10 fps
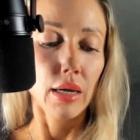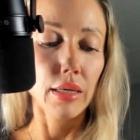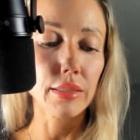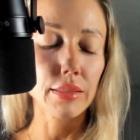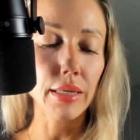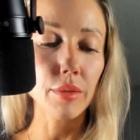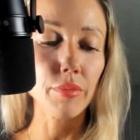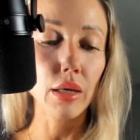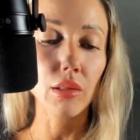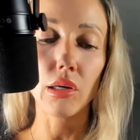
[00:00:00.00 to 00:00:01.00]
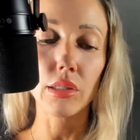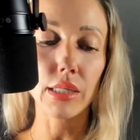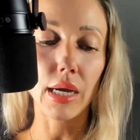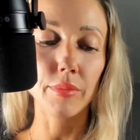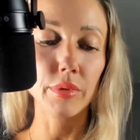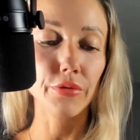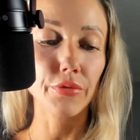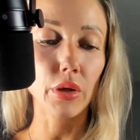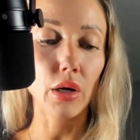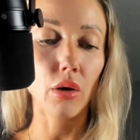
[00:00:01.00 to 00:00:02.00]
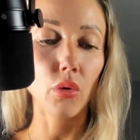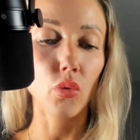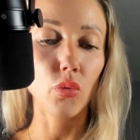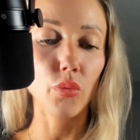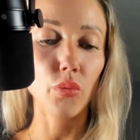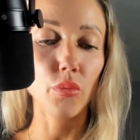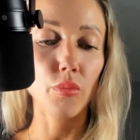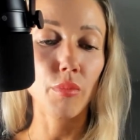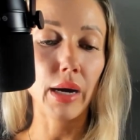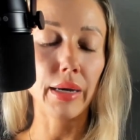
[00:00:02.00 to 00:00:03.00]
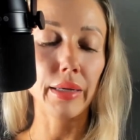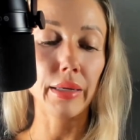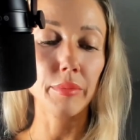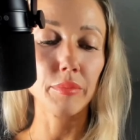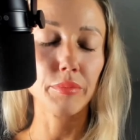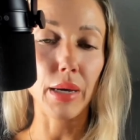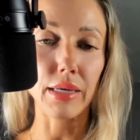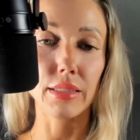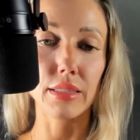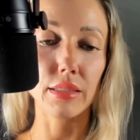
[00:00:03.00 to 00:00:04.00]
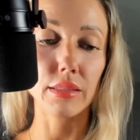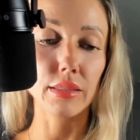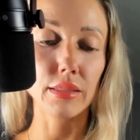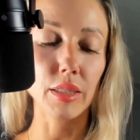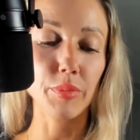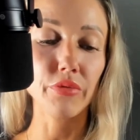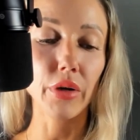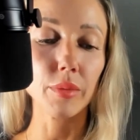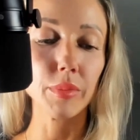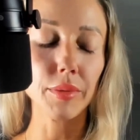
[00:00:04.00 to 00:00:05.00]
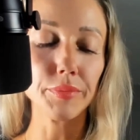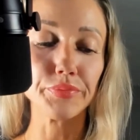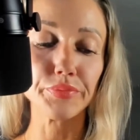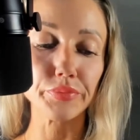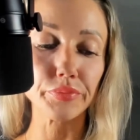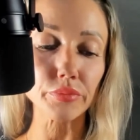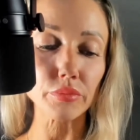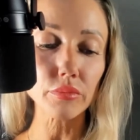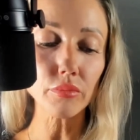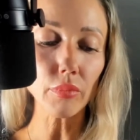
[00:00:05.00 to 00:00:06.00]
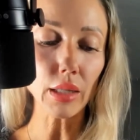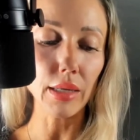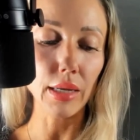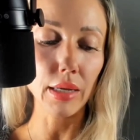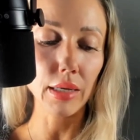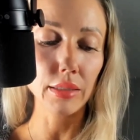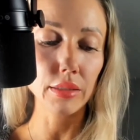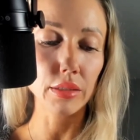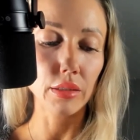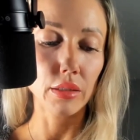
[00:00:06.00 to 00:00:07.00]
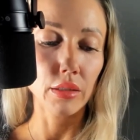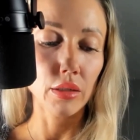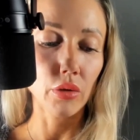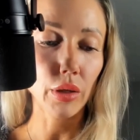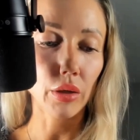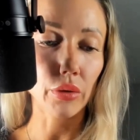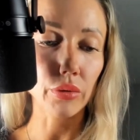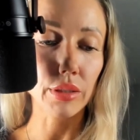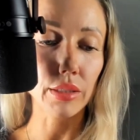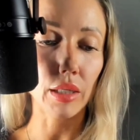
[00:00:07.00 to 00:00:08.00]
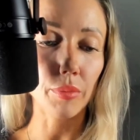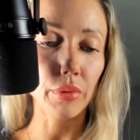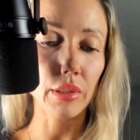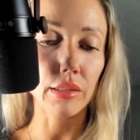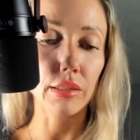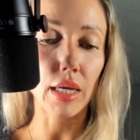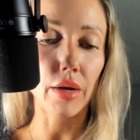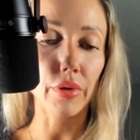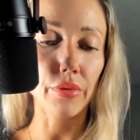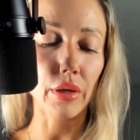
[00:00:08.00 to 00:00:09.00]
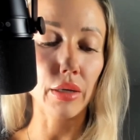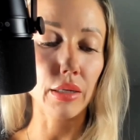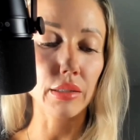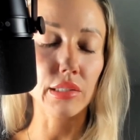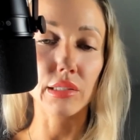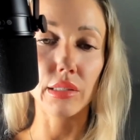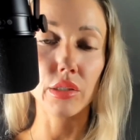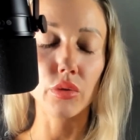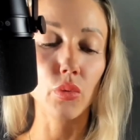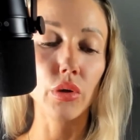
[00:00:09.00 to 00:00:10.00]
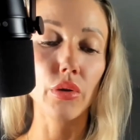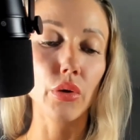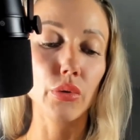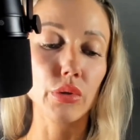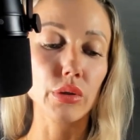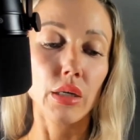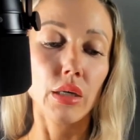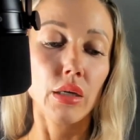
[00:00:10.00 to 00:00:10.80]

it's taken me a long time to figure out my best sleep environment. And we all know sleep is everything. It's one of those